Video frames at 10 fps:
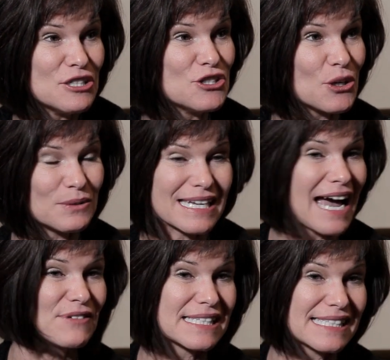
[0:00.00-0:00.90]
don't
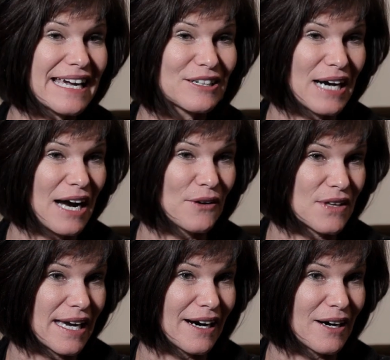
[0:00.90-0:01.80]
have a say in our
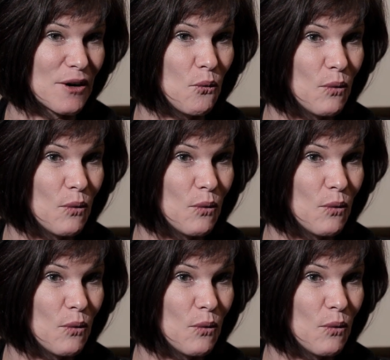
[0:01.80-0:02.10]
healthcare.